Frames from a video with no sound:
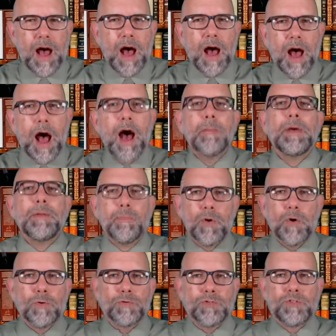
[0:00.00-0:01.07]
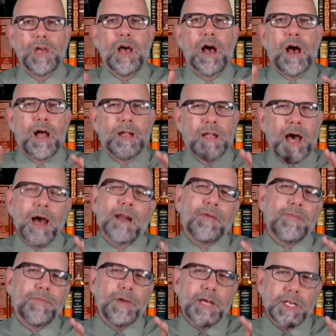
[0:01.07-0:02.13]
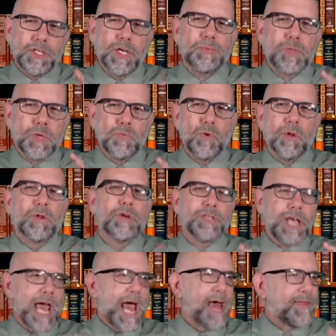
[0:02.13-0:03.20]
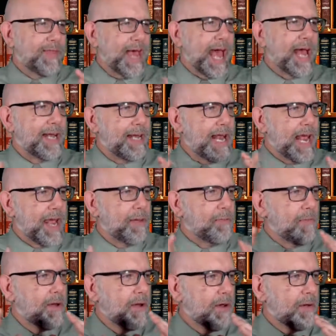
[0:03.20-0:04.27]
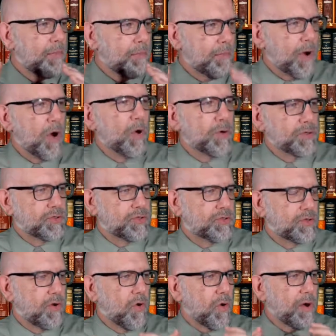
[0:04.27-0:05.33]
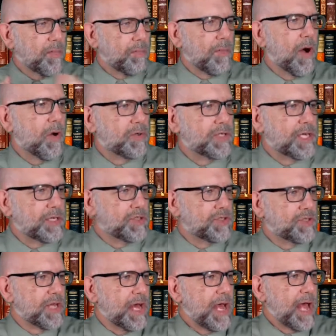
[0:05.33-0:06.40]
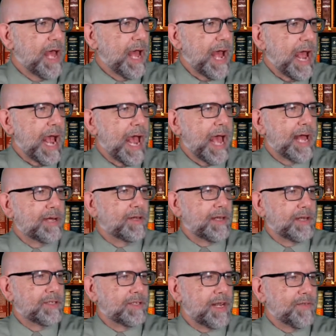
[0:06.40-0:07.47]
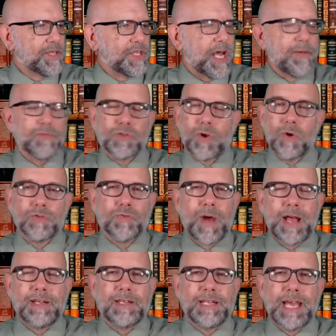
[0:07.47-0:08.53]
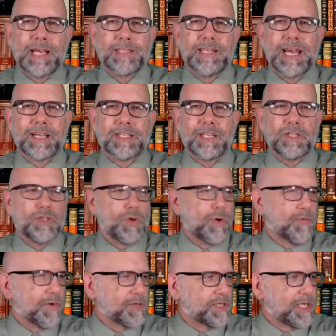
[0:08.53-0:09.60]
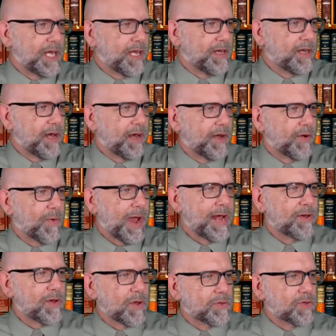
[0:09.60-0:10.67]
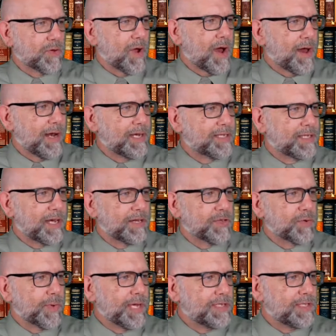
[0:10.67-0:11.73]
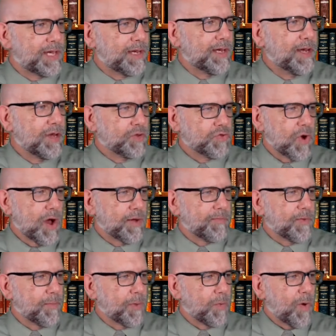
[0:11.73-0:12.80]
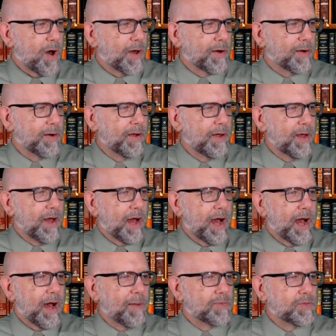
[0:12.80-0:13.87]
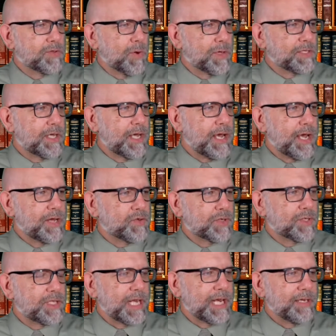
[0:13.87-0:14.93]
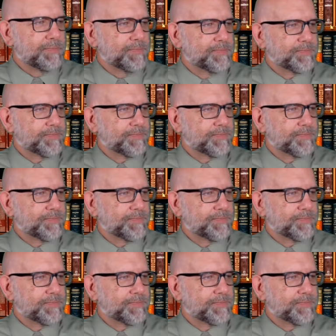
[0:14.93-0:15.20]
Amenmos. A lot of Egyptian rulers had that name Mos, or Moses. And as Stephen James goes right to take us to Exodus 2 and verse 10, Grant also got it. Teresa, drawn from the water. So it's interesting